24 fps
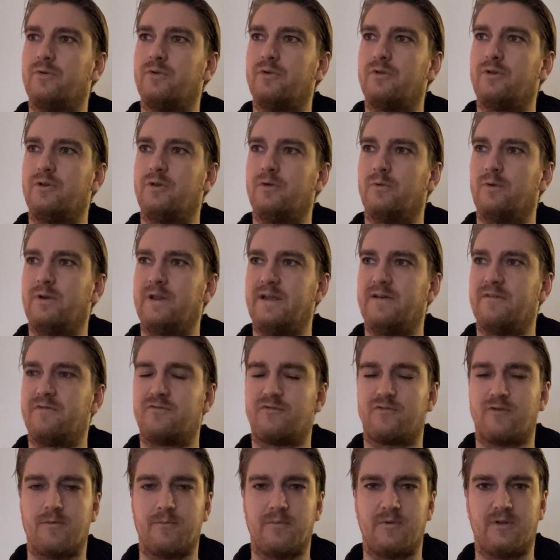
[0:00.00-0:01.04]
live
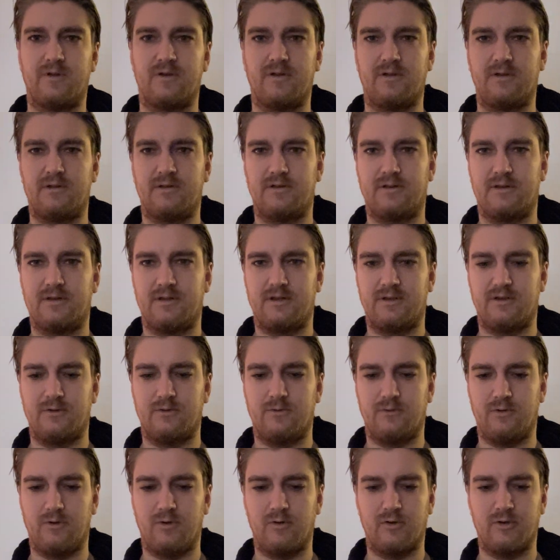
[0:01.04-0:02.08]
from
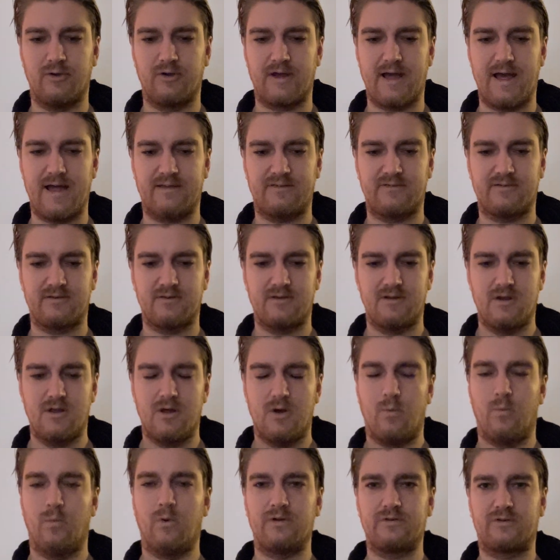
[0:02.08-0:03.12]
you look at
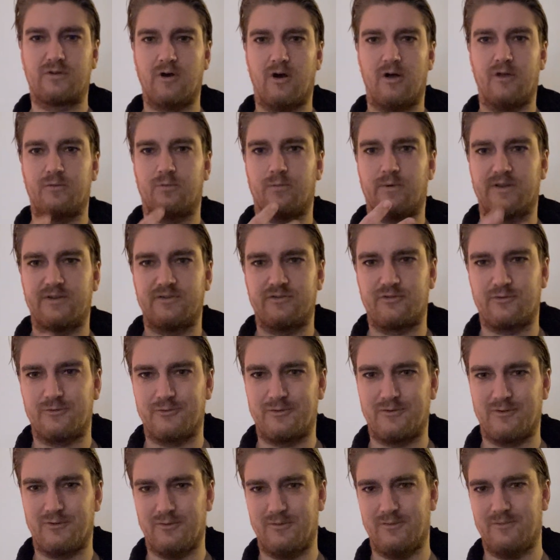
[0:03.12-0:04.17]
what God wants you
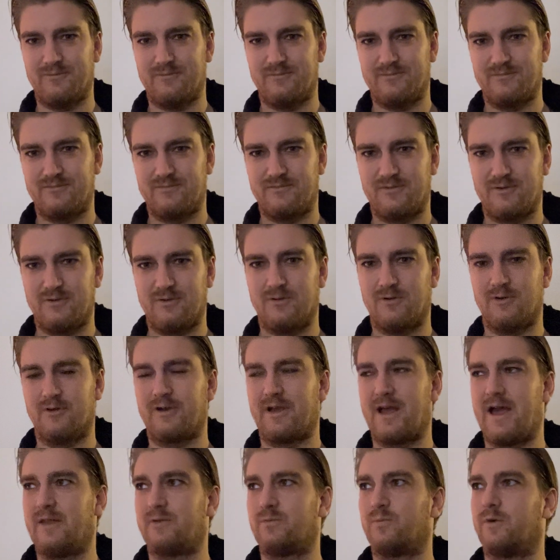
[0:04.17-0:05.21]
to do. You look
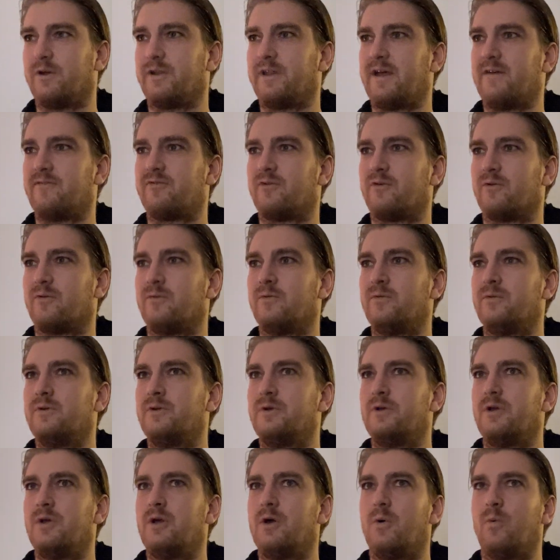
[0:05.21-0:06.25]
at whatever
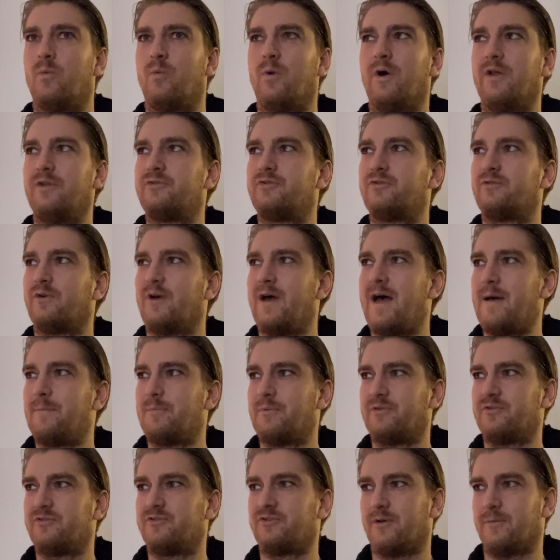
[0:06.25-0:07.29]
wants to
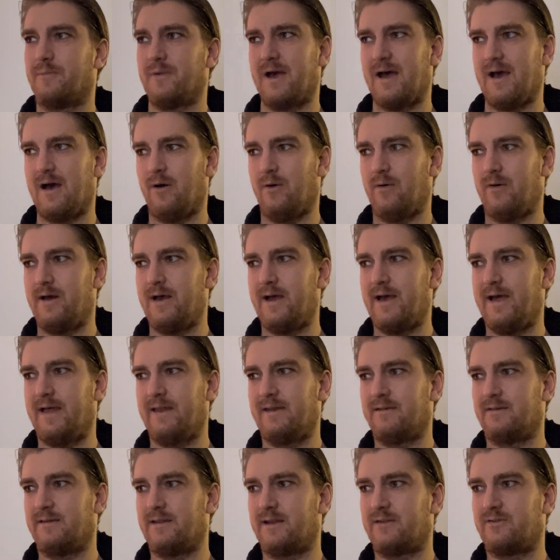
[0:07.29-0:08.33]
happen somehow,
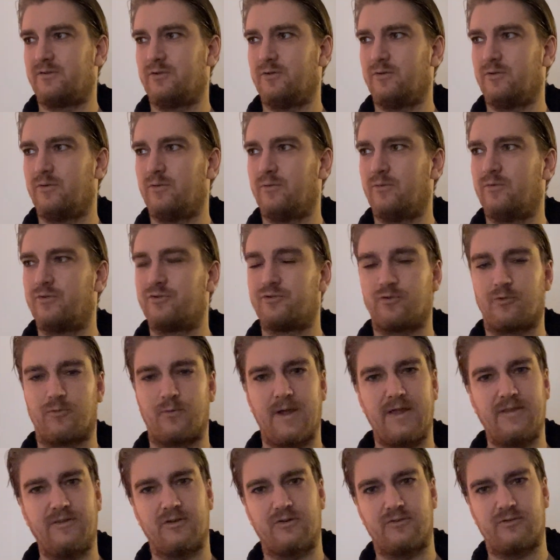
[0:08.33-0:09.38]
and that you
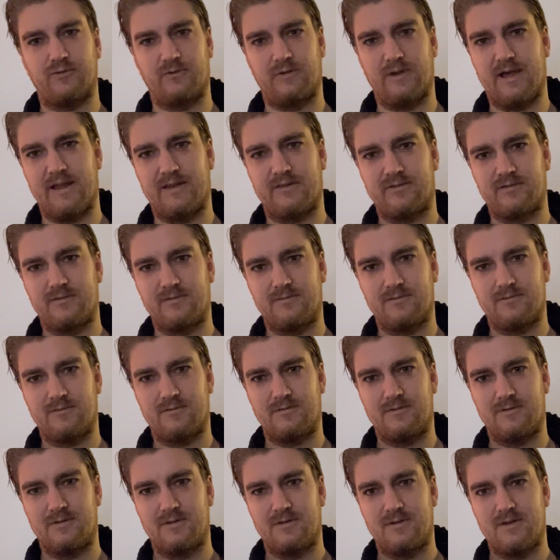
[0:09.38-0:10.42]
surrender to that.
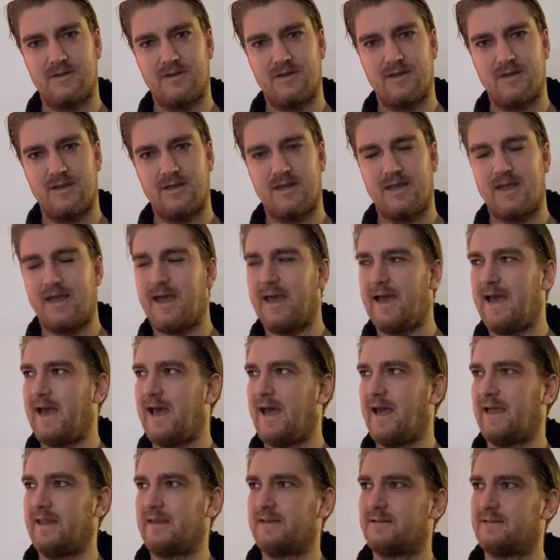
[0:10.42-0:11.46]

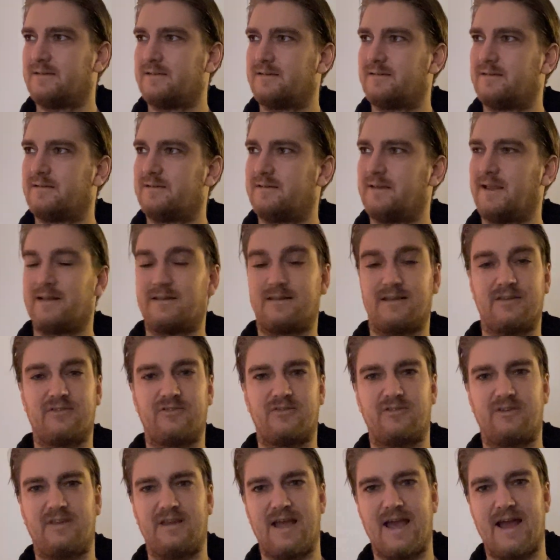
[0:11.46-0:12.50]
And that this
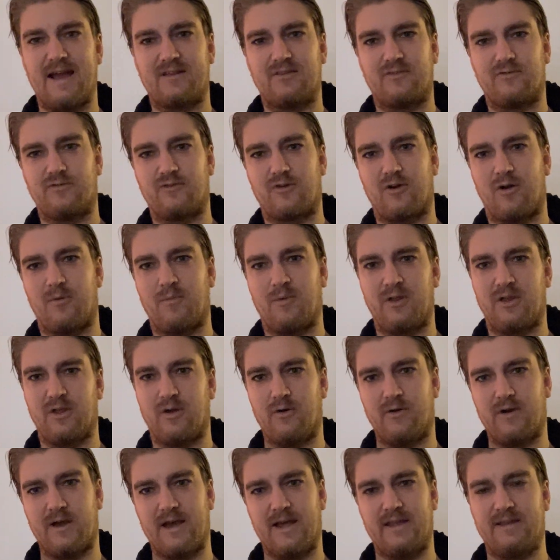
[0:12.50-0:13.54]
is the active karma
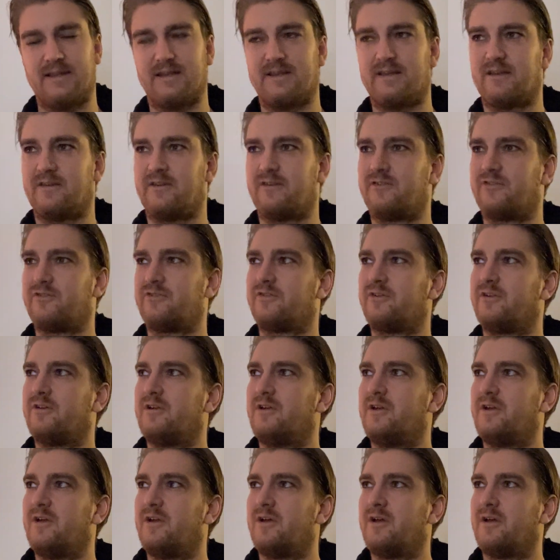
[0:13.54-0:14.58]
yoga, and that it is
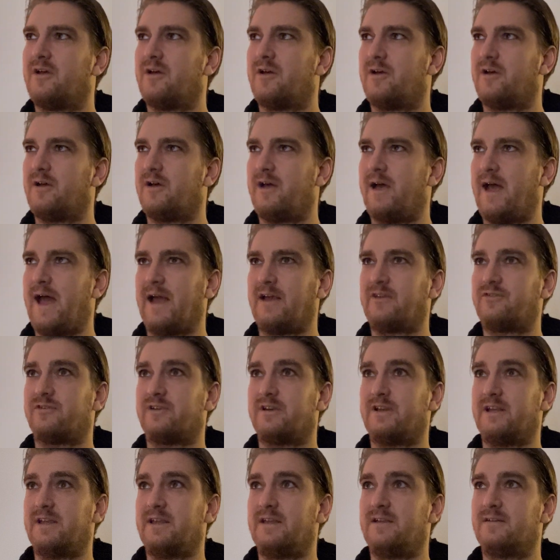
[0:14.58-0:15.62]

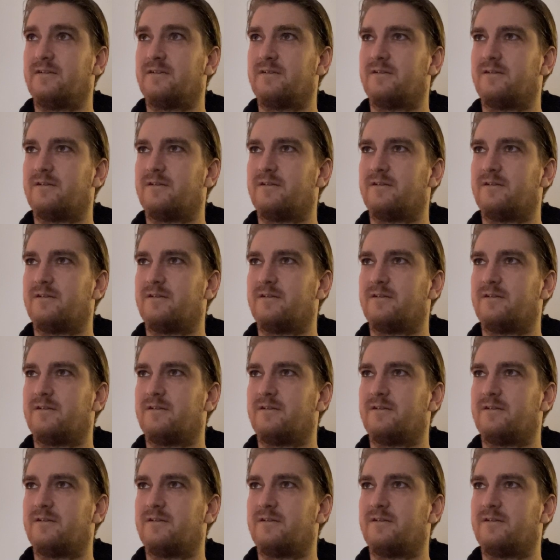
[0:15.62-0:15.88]
actually,